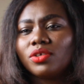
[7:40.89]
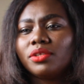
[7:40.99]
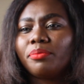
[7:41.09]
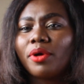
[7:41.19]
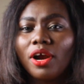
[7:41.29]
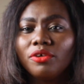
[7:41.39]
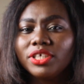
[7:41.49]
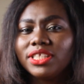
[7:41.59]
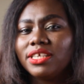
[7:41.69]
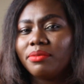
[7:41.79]
on the
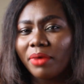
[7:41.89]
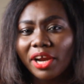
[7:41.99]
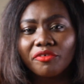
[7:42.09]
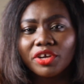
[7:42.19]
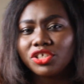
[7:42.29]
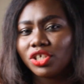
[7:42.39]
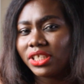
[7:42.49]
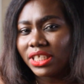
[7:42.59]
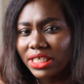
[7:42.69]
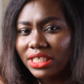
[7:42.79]
priority
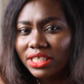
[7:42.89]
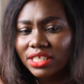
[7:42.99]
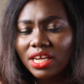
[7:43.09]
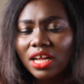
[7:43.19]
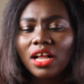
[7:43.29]
migration list.